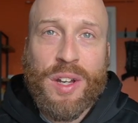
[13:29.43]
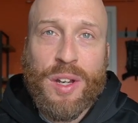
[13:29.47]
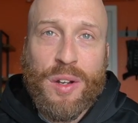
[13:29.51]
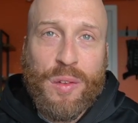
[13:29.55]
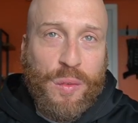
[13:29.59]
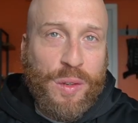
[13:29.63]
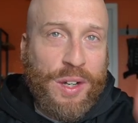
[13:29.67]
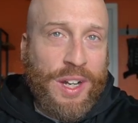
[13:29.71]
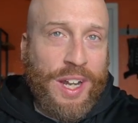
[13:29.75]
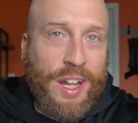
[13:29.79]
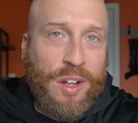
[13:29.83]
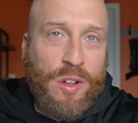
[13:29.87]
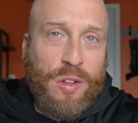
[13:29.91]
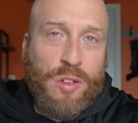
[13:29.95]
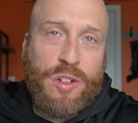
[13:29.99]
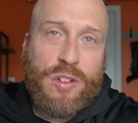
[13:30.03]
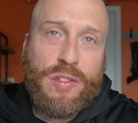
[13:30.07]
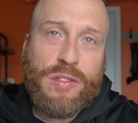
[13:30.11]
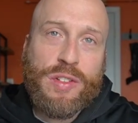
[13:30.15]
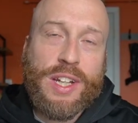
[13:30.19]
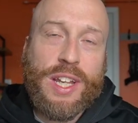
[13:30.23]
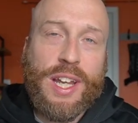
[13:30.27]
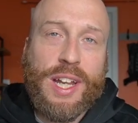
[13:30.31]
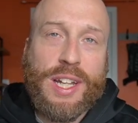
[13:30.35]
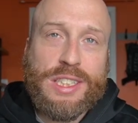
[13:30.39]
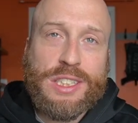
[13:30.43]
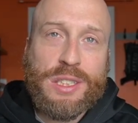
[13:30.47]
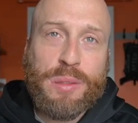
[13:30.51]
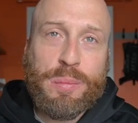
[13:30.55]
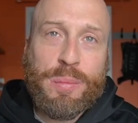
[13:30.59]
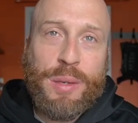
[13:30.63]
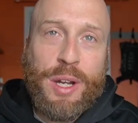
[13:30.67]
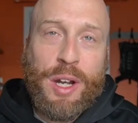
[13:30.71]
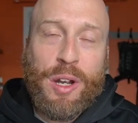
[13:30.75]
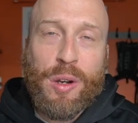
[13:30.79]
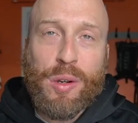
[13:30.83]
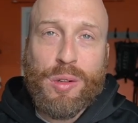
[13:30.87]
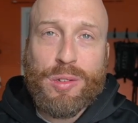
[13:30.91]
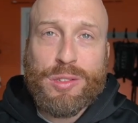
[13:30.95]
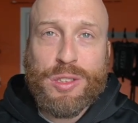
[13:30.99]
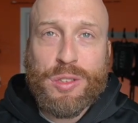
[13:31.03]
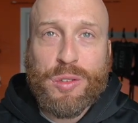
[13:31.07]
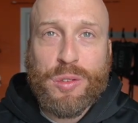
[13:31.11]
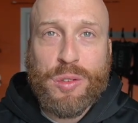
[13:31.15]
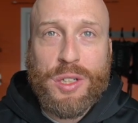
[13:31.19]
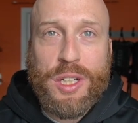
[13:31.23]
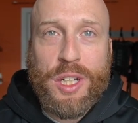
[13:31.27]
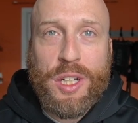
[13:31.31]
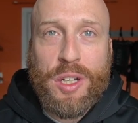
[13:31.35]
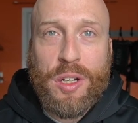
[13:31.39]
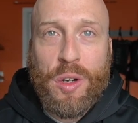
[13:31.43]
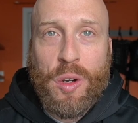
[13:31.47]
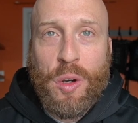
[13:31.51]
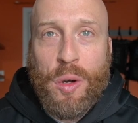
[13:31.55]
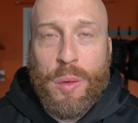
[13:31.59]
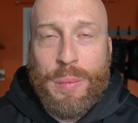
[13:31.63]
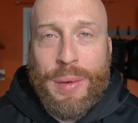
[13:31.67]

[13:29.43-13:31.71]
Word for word: ring that notification bell so you get all